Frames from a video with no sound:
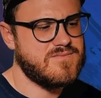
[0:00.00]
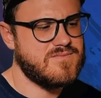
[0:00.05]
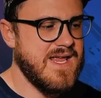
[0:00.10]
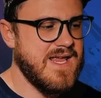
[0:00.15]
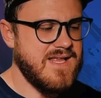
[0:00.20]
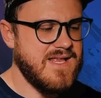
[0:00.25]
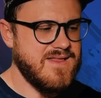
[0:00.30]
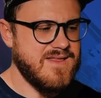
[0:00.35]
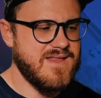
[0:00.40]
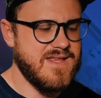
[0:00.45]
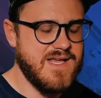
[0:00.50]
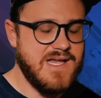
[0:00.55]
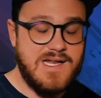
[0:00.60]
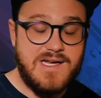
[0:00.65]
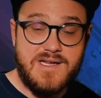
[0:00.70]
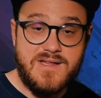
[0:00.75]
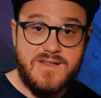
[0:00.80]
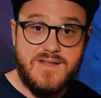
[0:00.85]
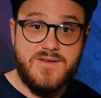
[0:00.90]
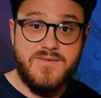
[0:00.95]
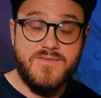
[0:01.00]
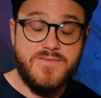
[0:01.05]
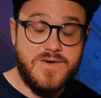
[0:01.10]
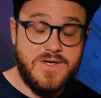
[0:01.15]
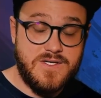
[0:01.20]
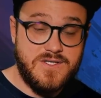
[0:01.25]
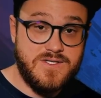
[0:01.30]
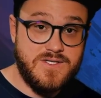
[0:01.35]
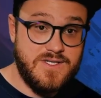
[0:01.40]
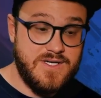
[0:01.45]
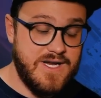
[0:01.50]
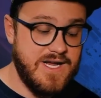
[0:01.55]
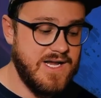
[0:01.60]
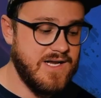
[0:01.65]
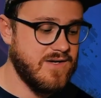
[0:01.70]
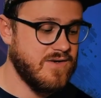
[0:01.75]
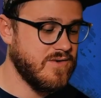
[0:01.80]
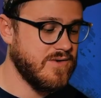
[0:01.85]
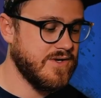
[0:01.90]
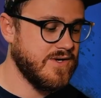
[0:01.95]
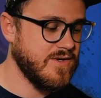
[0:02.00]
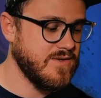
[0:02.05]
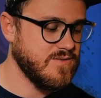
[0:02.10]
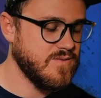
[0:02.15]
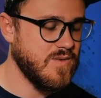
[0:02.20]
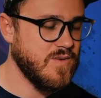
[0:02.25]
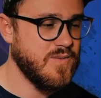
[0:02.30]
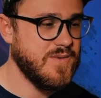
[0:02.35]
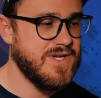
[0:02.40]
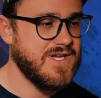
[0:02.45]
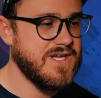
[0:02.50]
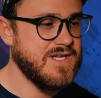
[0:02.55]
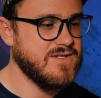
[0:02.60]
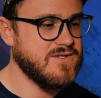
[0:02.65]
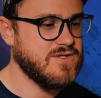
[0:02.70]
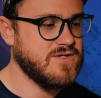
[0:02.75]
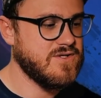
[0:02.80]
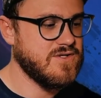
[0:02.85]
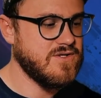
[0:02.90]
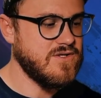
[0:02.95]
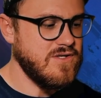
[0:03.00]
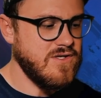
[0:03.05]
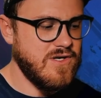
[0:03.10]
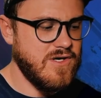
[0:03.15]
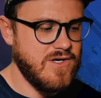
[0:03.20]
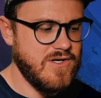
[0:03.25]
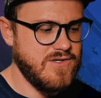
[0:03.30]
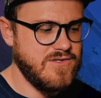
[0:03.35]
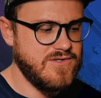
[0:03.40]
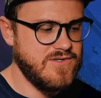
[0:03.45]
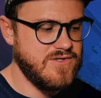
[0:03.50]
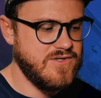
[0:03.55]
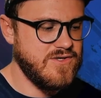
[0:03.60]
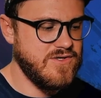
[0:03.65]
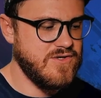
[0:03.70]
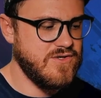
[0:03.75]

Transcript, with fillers: And then in the function handle, here's where we can start to